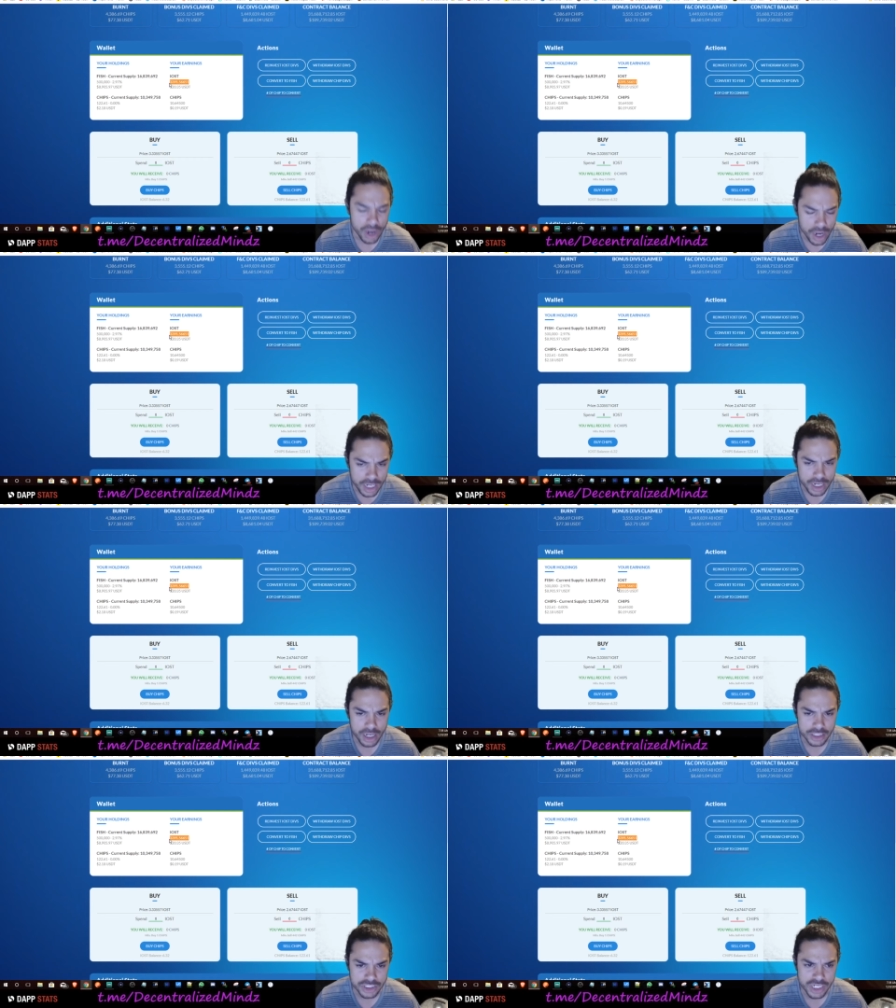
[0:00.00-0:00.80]
at
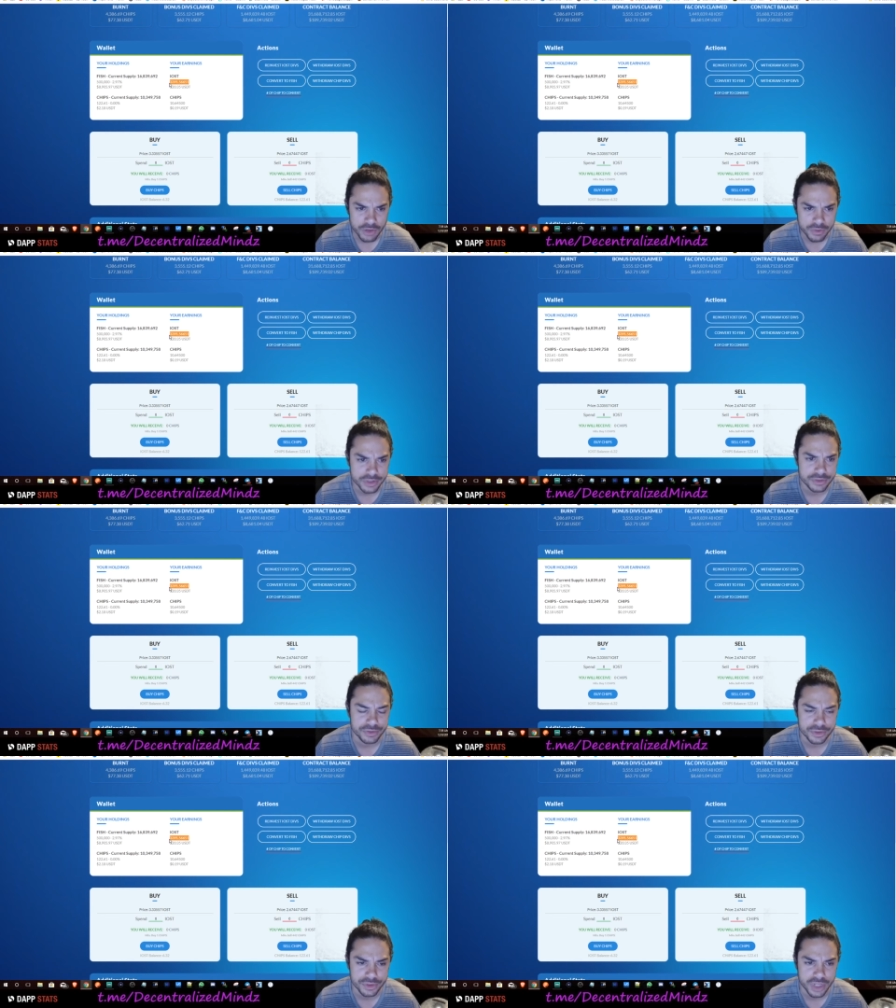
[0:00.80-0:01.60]
launch I
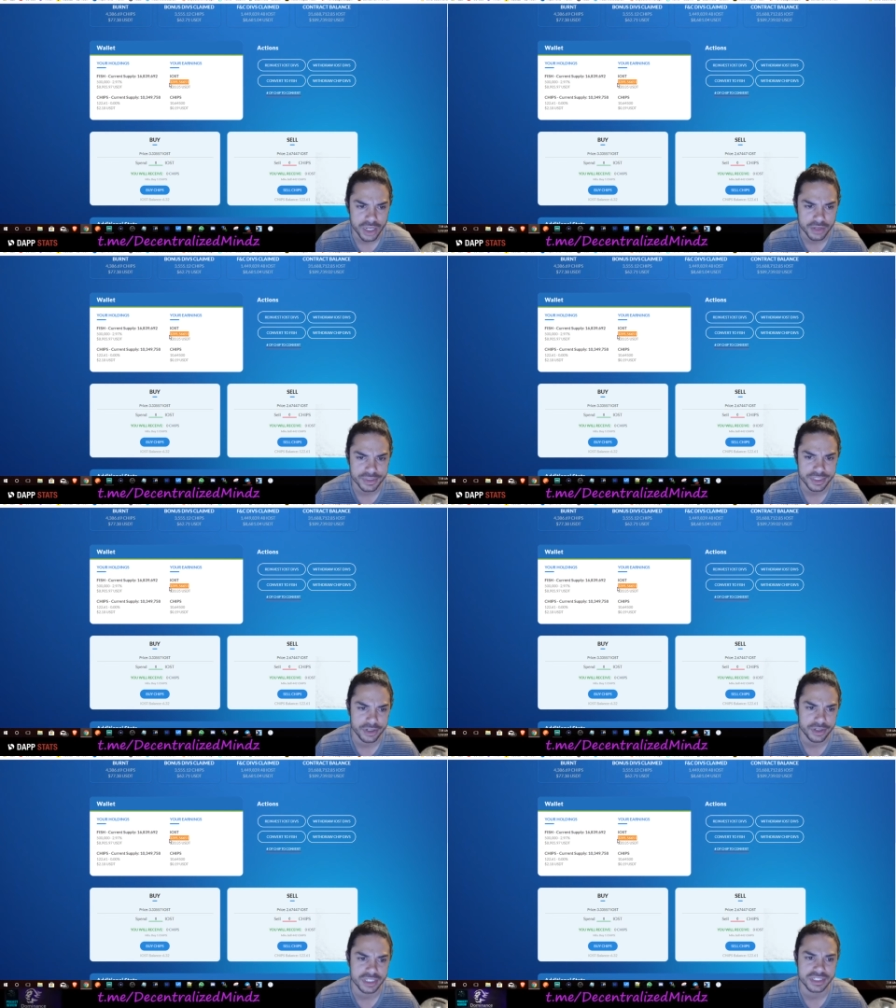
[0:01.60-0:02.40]
withdrew the I O S T
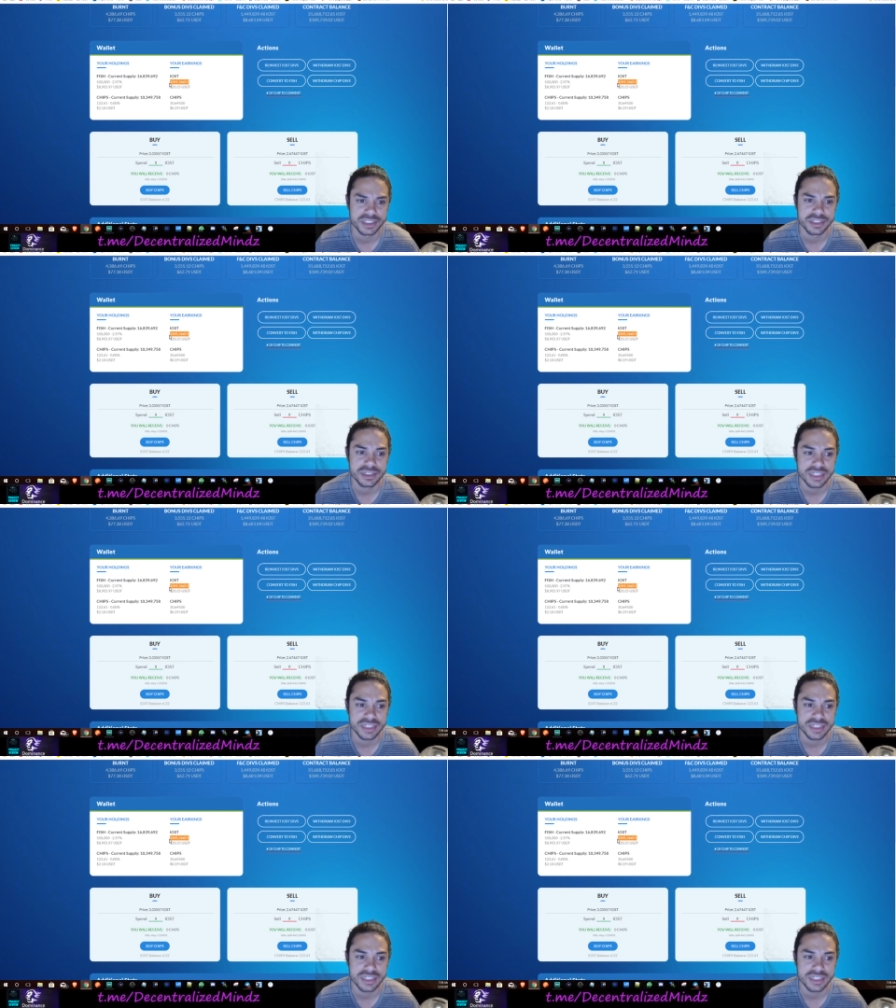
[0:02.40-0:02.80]
earnings.